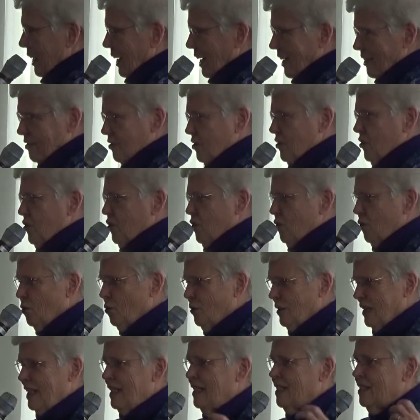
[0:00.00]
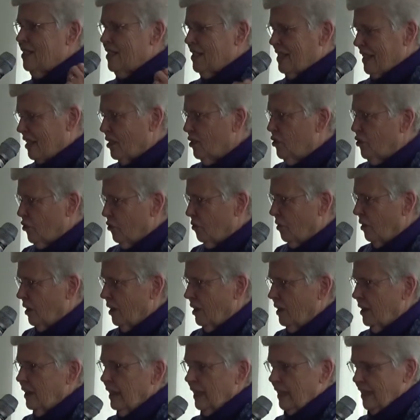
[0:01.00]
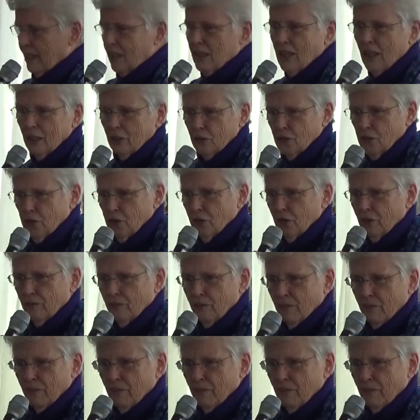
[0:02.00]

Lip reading: are so essential in culture.